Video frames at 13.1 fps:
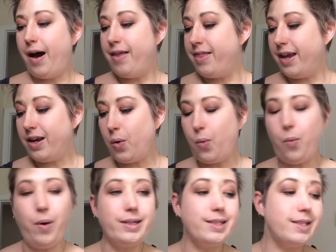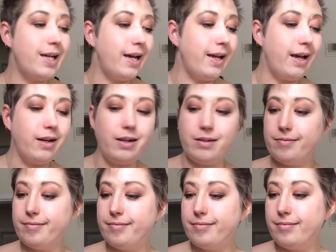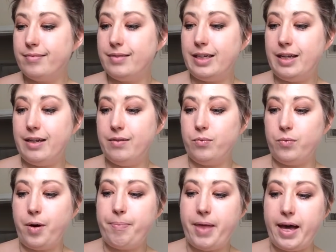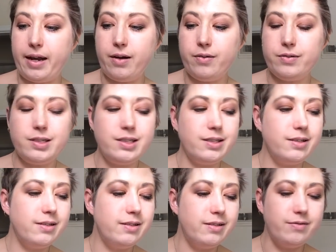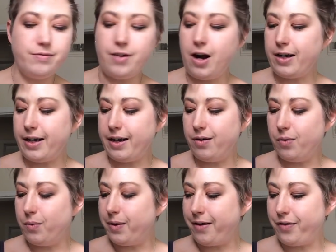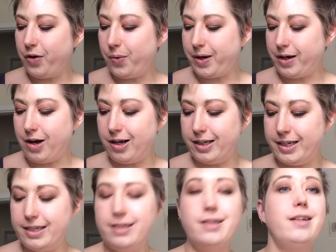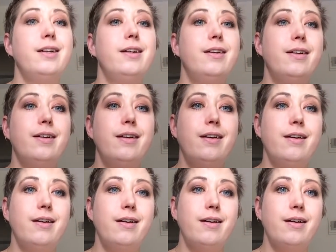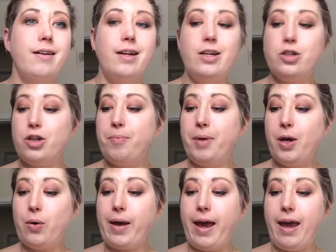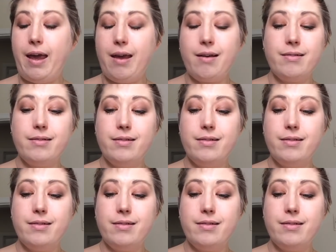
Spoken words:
I think once I get, rip that out, frog it out, whatever you want to call it, it should be okay.